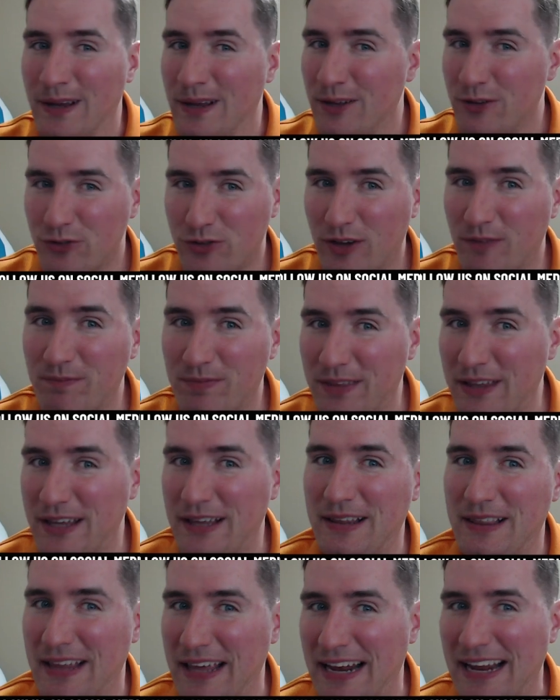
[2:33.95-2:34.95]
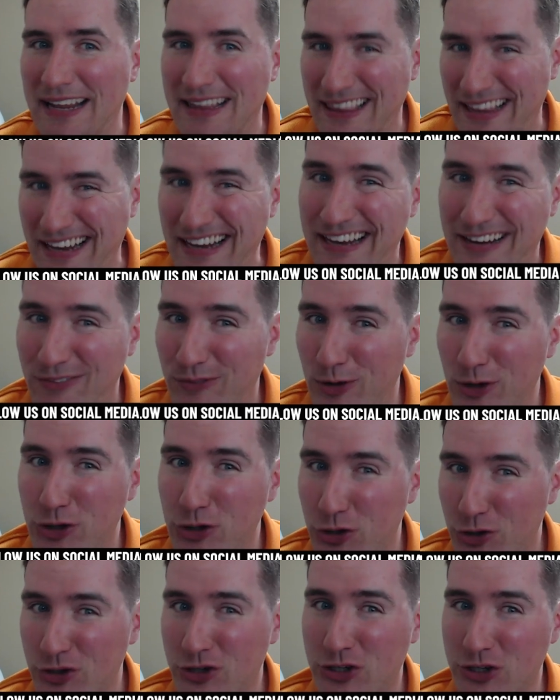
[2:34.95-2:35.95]
Something that I think
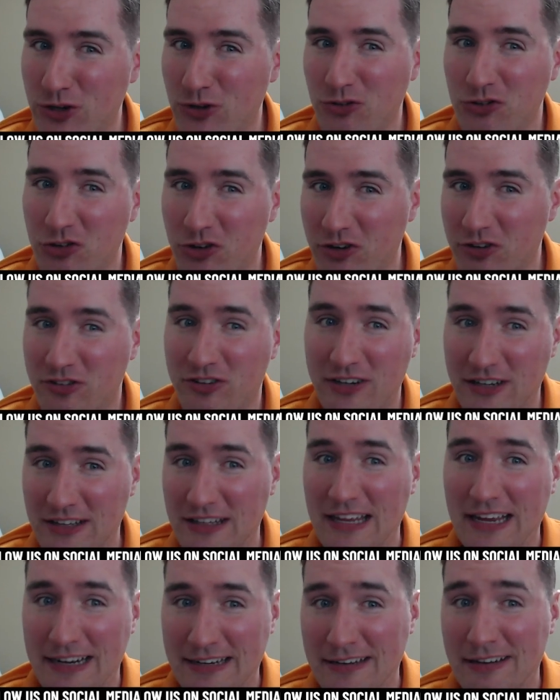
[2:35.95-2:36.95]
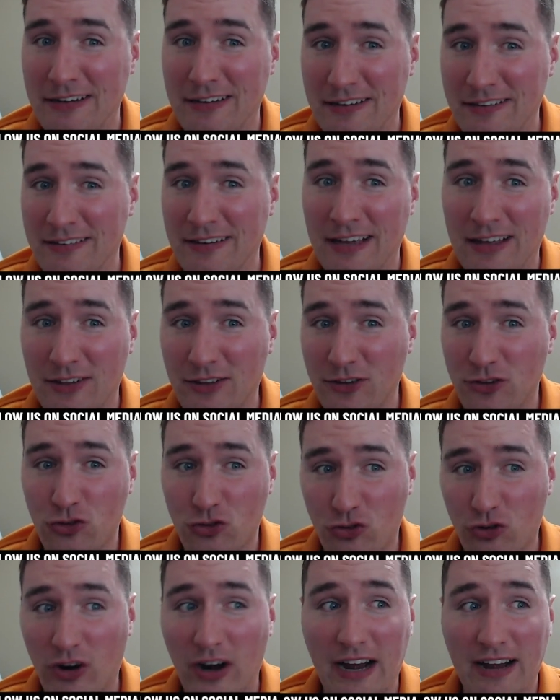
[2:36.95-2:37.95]
Richard Childress neglected to tell his
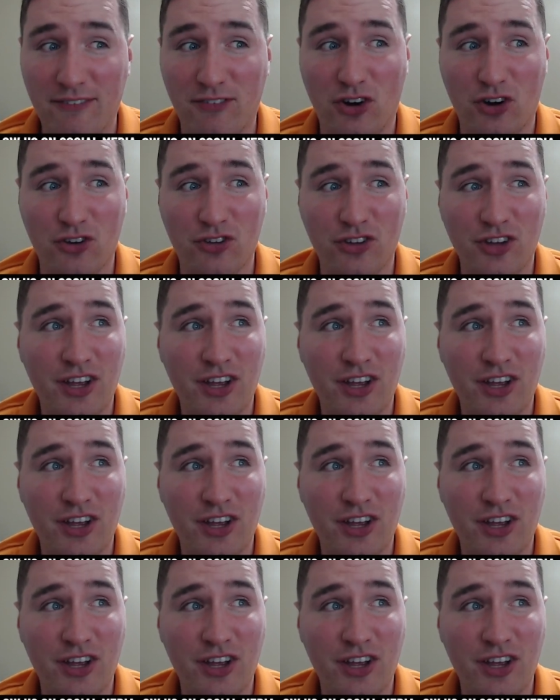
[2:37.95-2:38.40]
drivers.